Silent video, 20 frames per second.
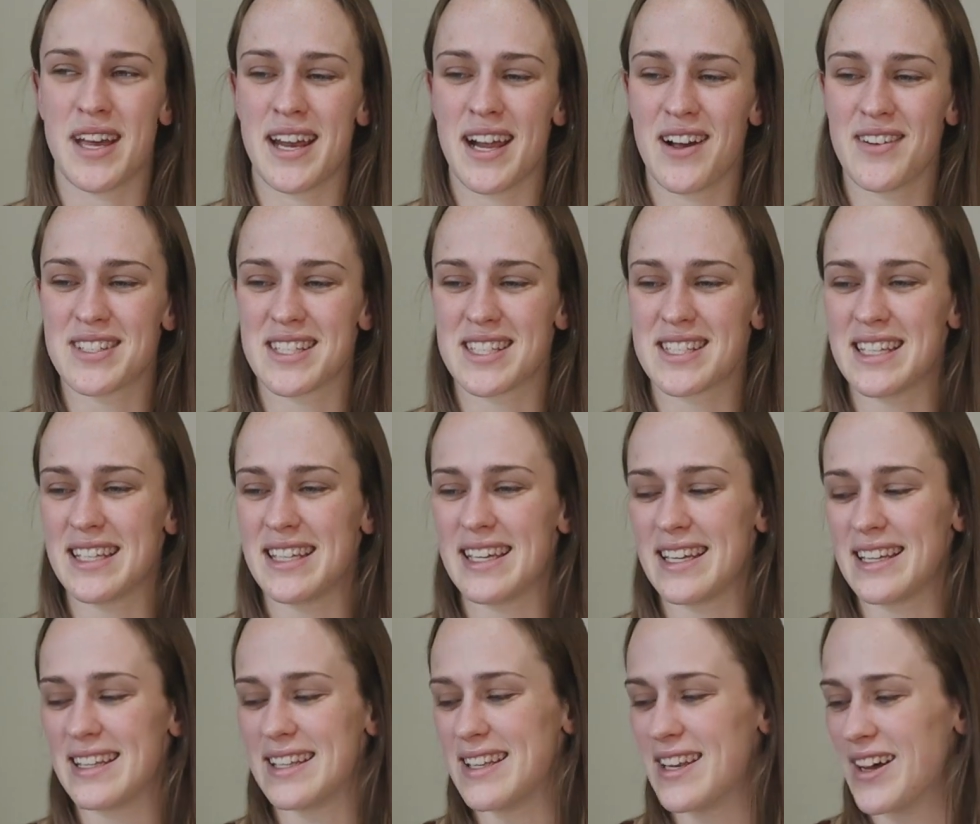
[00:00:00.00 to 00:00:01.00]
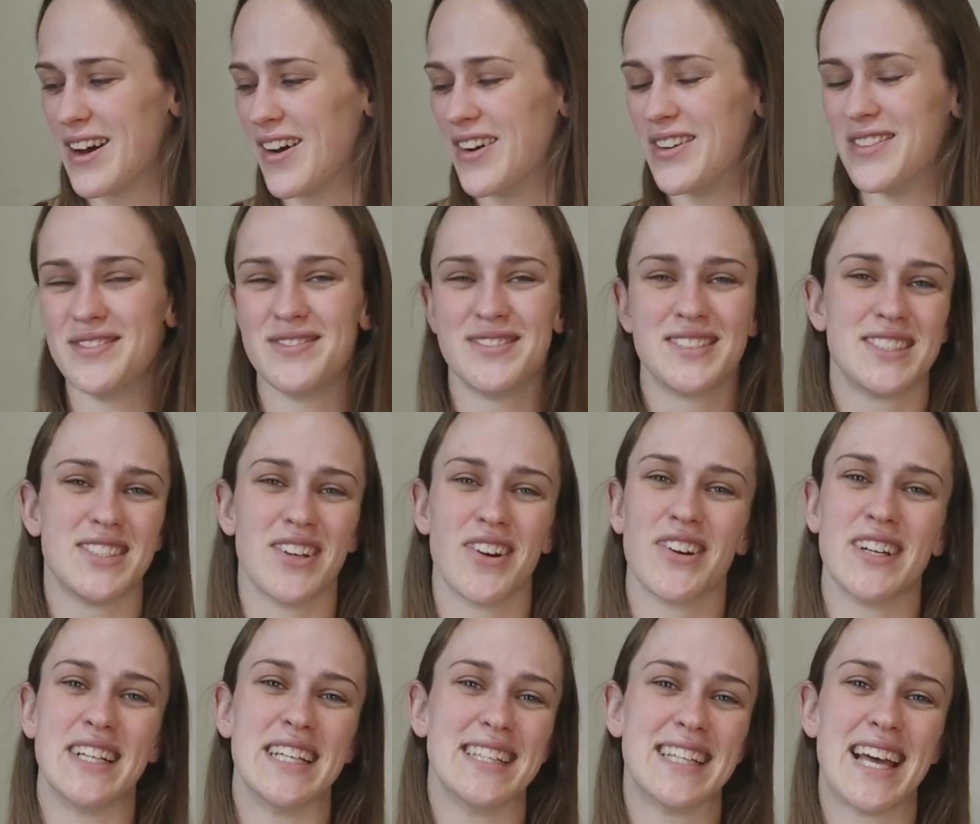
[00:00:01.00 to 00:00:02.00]
and I was just thinking, no,
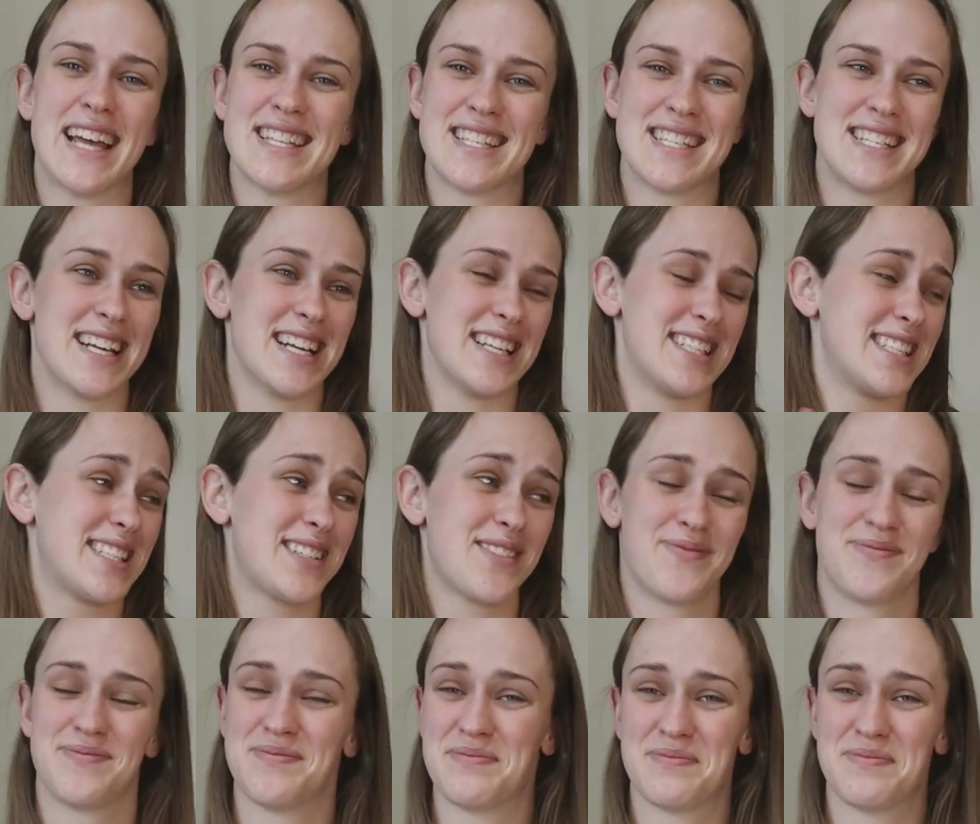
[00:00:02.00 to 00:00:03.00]
sorry, that's just,